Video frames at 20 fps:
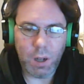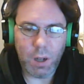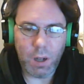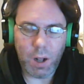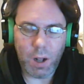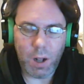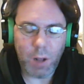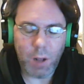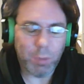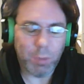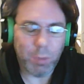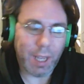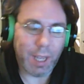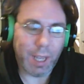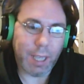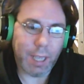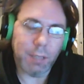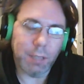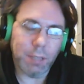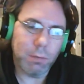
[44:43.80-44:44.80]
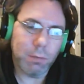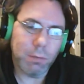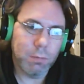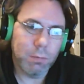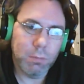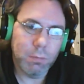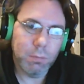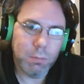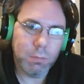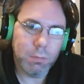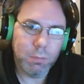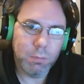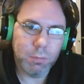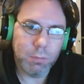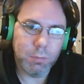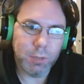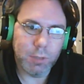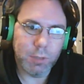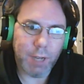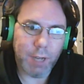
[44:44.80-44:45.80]
I'll play it
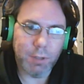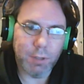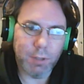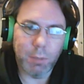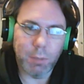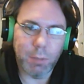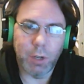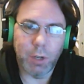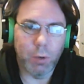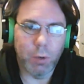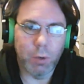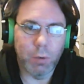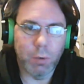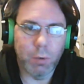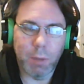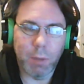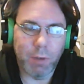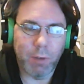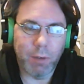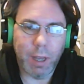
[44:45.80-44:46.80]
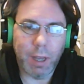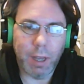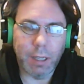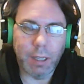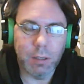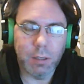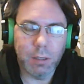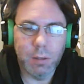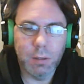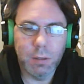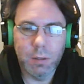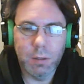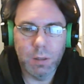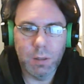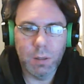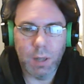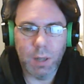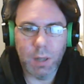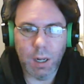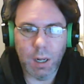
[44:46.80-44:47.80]
just to have something to do with my friend.
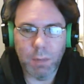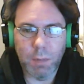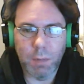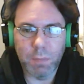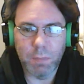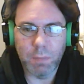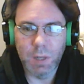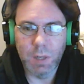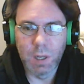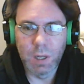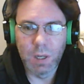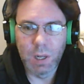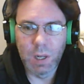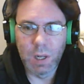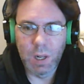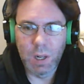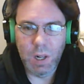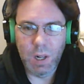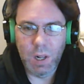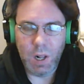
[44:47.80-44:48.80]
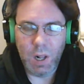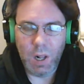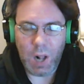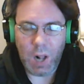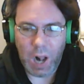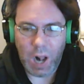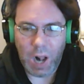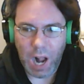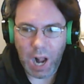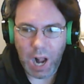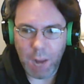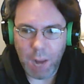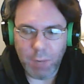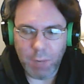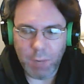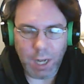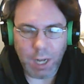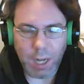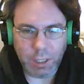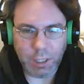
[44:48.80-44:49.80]
I'm
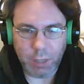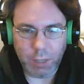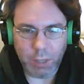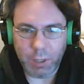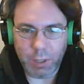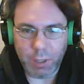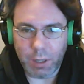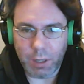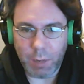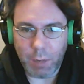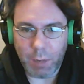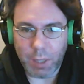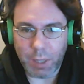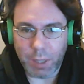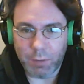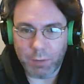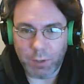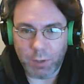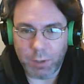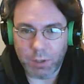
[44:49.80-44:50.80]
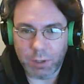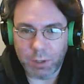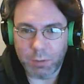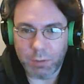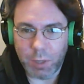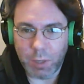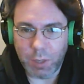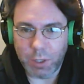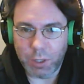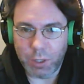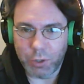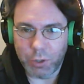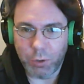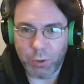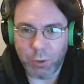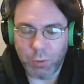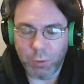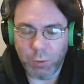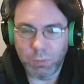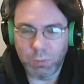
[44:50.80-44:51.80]
not the first one
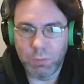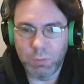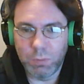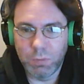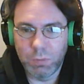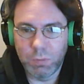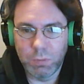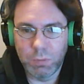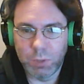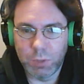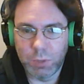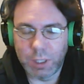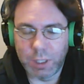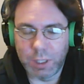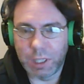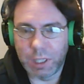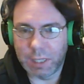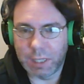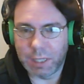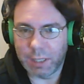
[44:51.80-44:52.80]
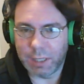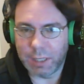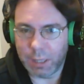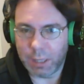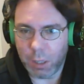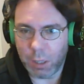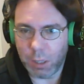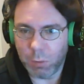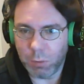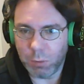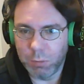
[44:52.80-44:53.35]
to suggest it though.